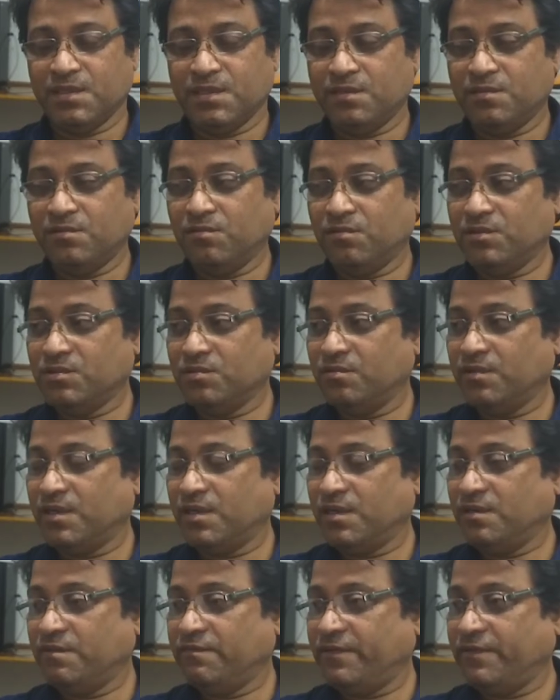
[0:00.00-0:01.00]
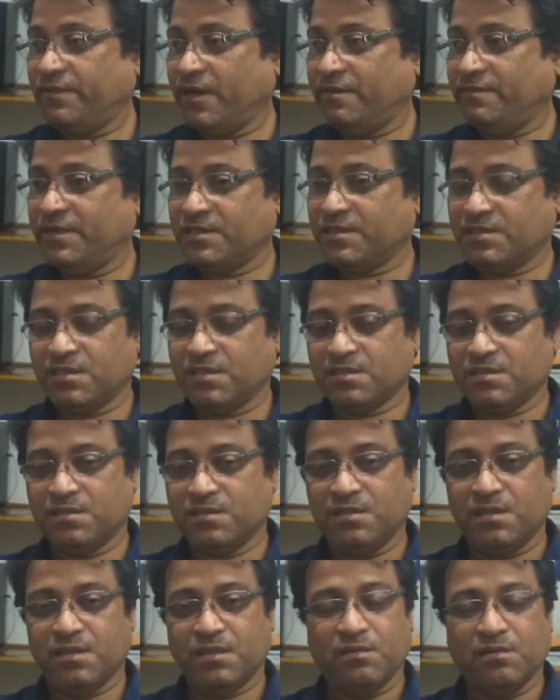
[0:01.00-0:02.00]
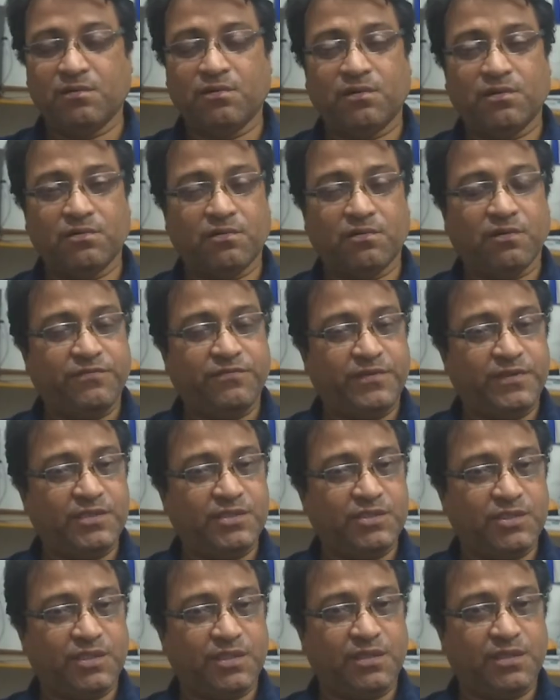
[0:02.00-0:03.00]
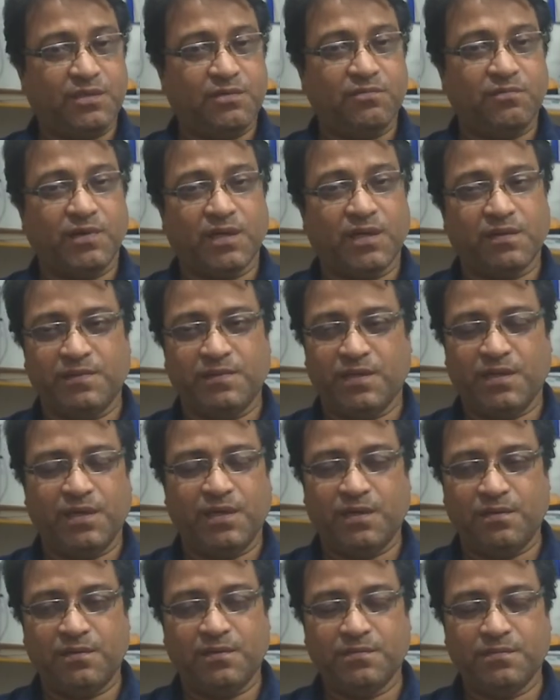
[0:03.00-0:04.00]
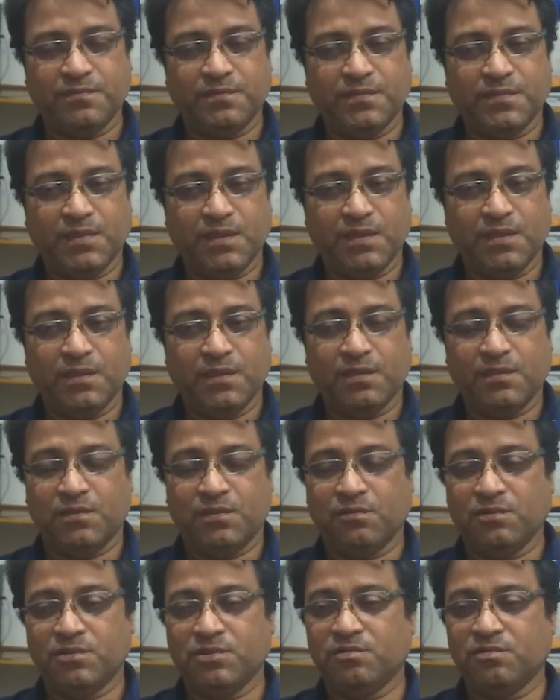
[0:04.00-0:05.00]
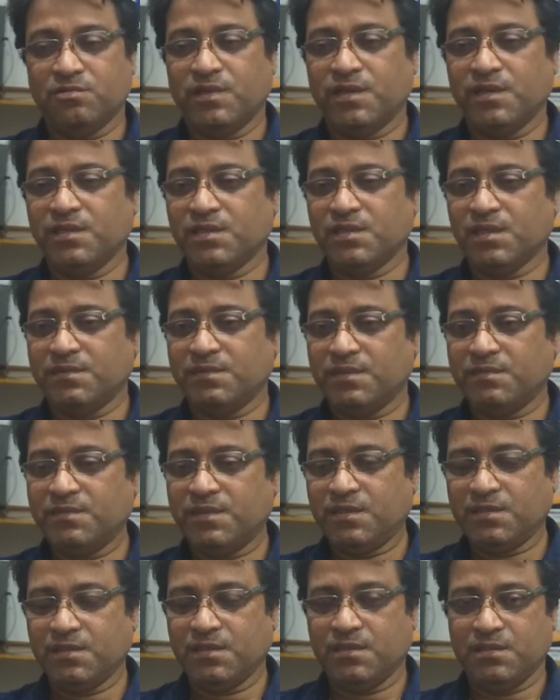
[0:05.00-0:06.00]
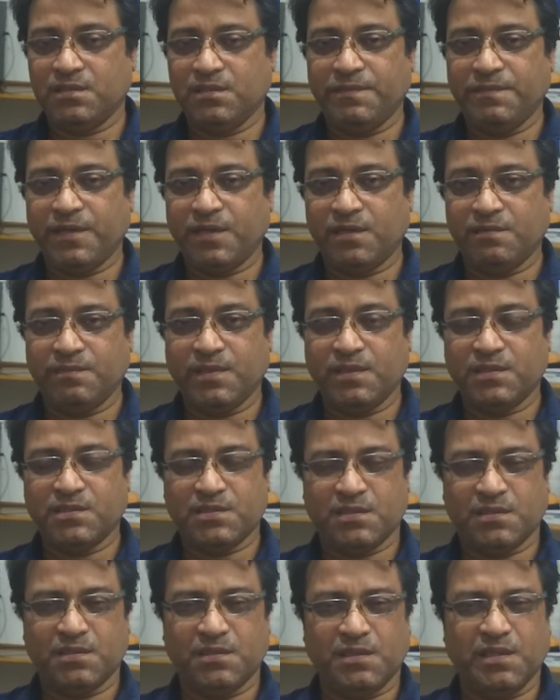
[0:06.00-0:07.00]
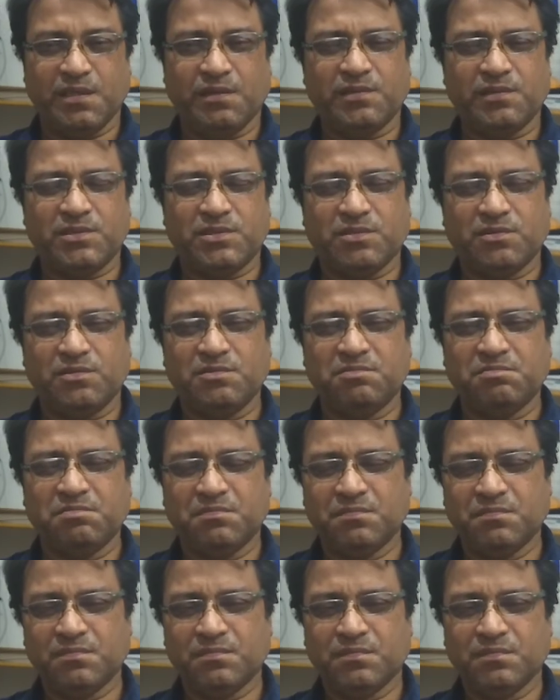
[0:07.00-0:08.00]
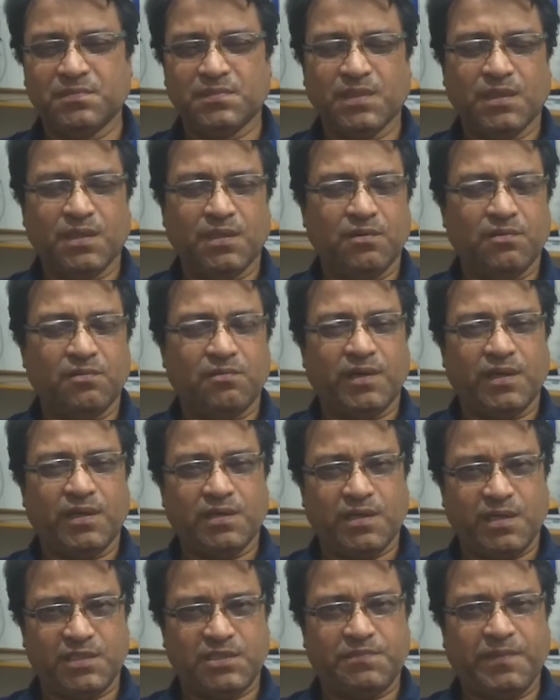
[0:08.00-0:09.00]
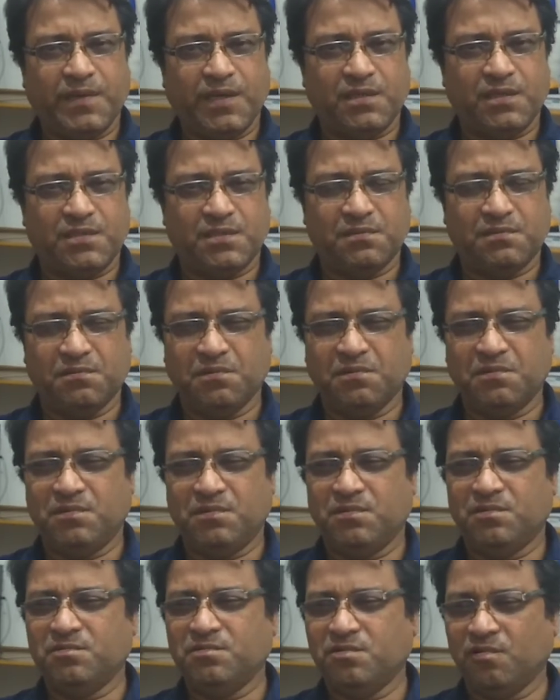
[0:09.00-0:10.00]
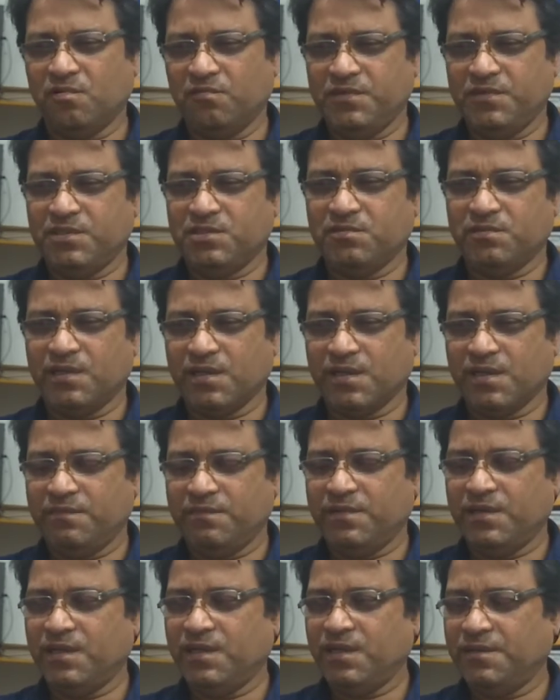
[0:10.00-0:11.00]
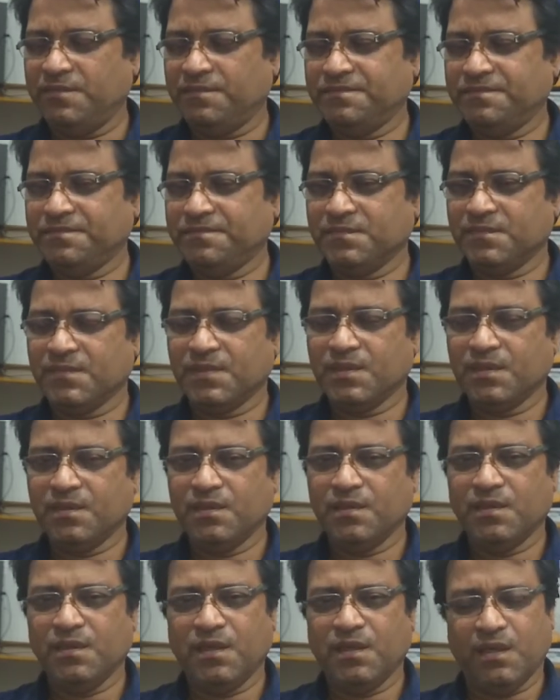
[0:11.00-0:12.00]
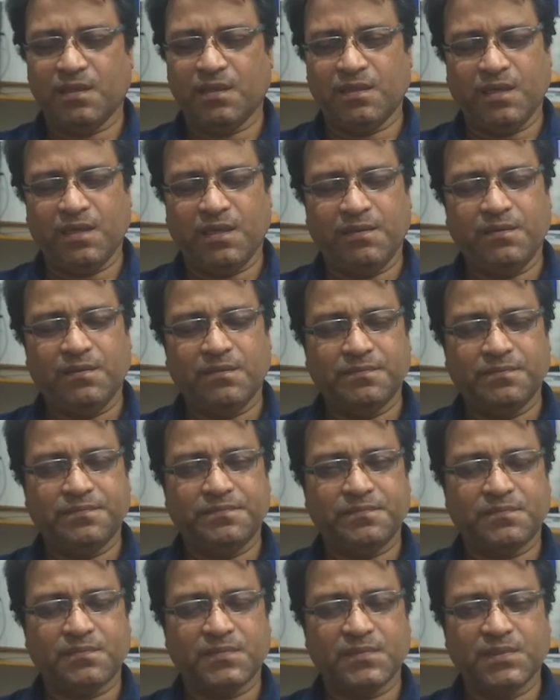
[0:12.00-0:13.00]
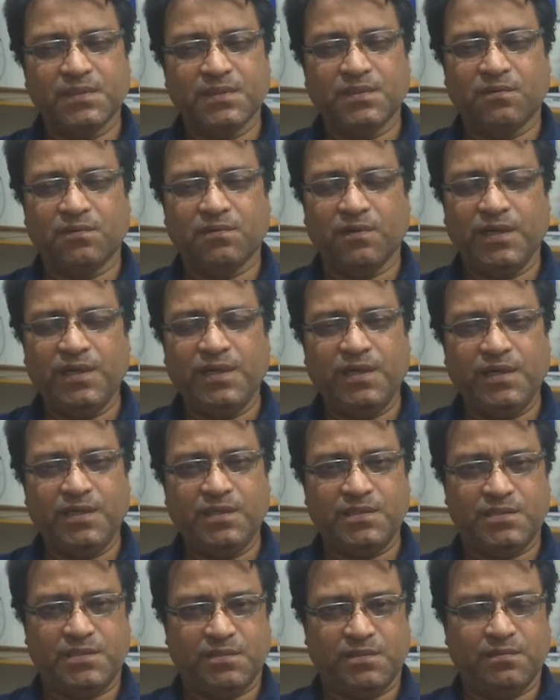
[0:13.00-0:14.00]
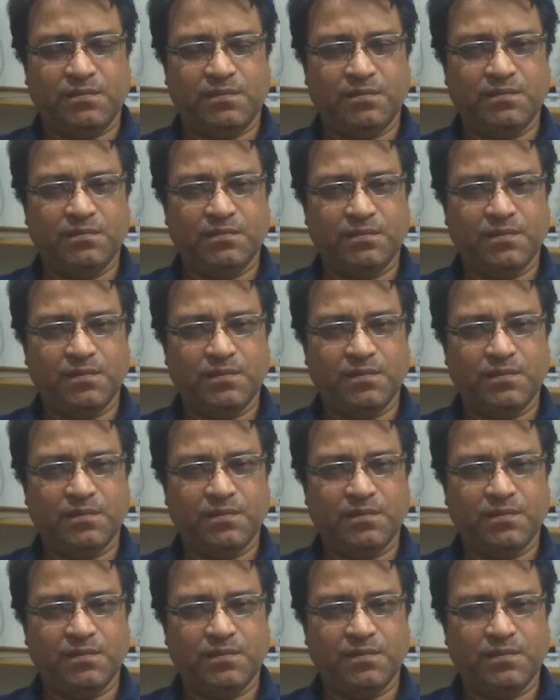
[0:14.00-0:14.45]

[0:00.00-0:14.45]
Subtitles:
Say those who are in private sector, they go to office and then work very hard. Those who are in government departments, they also want respite. Oh no, office work every day. And then holidays